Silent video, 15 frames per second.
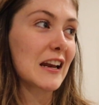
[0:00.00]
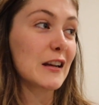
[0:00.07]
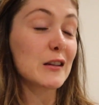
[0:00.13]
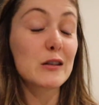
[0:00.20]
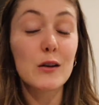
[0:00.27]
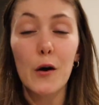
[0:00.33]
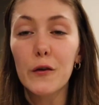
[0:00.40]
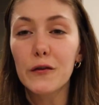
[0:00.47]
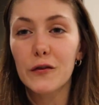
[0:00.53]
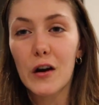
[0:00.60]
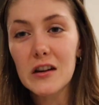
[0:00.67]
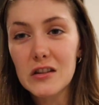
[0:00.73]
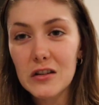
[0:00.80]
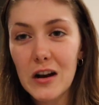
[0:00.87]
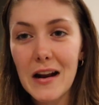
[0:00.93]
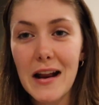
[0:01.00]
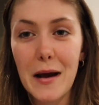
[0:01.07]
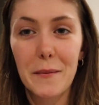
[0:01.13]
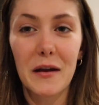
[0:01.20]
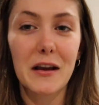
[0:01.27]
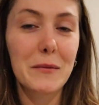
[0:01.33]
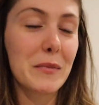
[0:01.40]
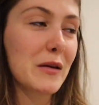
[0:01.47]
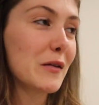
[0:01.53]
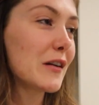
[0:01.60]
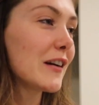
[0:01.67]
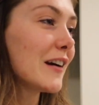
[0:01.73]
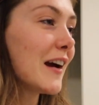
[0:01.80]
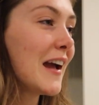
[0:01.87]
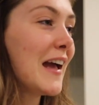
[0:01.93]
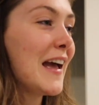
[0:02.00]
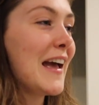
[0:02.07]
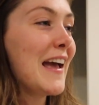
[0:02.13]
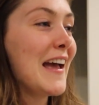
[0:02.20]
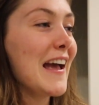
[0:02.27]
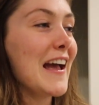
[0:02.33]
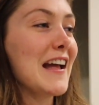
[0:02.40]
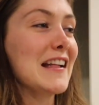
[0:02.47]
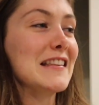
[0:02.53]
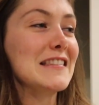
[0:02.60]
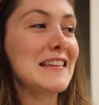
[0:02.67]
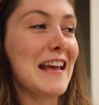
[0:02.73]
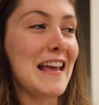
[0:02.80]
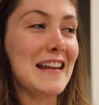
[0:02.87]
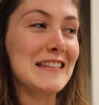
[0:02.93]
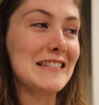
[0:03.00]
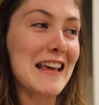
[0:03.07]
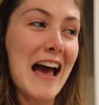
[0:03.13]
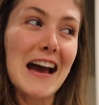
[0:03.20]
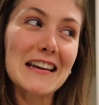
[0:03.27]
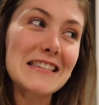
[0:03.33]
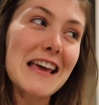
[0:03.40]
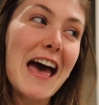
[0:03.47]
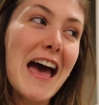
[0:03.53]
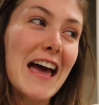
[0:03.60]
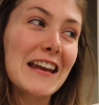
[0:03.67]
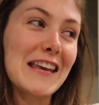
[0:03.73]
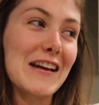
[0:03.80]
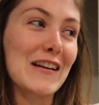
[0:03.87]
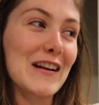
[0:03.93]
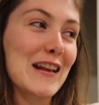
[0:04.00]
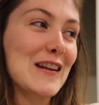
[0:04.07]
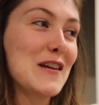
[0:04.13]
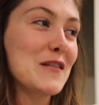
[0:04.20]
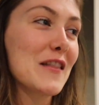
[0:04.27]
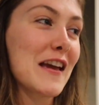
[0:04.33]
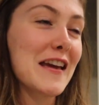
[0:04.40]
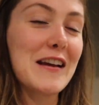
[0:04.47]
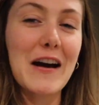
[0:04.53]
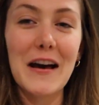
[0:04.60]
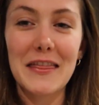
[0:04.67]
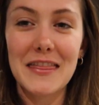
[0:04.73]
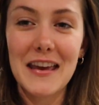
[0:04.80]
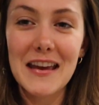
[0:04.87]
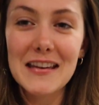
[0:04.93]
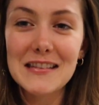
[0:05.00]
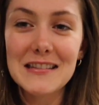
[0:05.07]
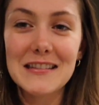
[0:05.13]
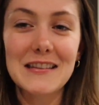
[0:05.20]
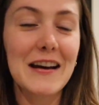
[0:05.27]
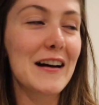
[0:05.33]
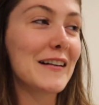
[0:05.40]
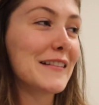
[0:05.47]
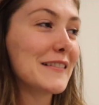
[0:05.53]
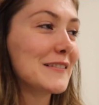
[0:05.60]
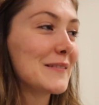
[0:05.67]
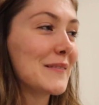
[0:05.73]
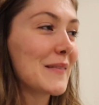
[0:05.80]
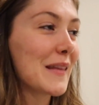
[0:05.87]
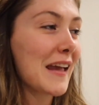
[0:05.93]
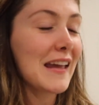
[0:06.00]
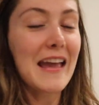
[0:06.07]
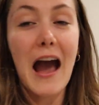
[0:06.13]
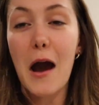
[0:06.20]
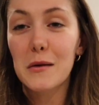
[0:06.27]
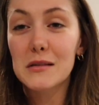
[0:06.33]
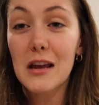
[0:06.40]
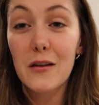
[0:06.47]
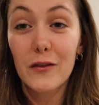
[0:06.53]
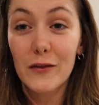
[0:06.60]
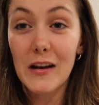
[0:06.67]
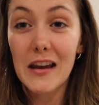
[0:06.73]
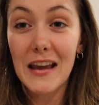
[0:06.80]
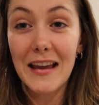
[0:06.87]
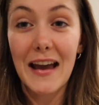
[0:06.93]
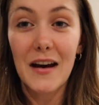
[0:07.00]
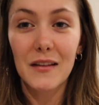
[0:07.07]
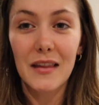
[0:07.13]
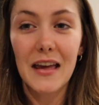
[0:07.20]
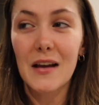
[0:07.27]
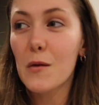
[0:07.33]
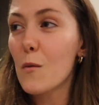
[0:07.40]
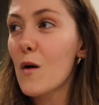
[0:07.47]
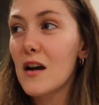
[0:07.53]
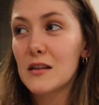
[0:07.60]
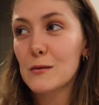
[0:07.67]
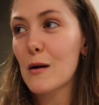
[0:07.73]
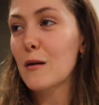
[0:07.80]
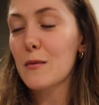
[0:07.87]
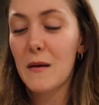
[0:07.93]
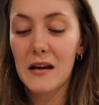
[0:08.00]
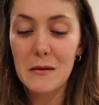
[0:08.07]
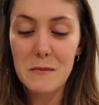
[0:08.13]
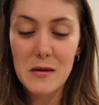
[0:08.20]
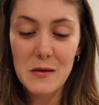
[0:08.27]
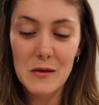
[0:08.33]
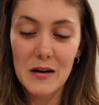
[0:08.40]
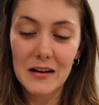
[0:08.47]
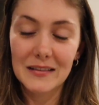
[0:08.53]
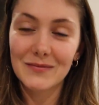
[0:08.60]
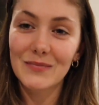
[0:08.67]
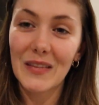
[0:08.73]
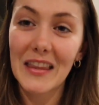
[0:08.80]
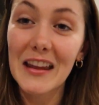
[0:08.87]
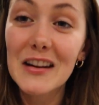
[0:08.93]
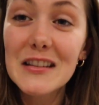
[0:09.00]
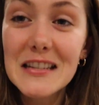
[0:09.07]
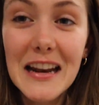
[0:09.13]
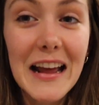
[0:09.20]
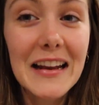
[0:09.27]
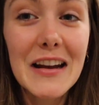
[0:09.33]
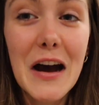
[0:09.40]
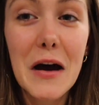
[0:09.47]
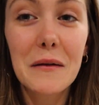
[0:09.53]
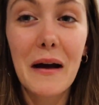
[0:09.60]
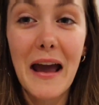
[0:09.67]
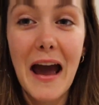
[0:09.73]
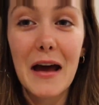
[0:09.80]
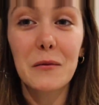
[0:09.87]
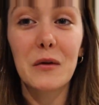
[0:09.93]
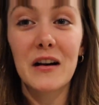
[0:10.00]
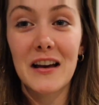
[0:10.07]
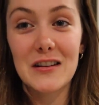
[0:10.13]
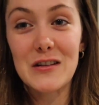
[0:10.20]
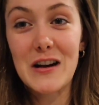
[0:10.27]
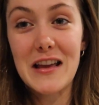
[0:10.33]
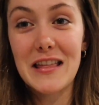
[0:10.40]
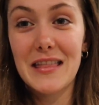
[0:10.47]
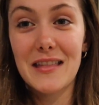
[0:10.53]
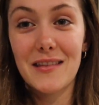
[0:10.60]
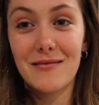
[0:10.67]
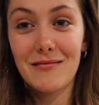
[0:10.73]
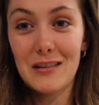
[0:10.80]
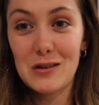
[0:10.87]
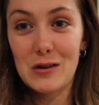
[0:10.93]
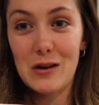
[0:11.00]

getting so frustrated at my computer and in Zach's head he already knew that he got this so yeah I was like freaking out like what is wrong with my computer. Little did I know I had one underneath the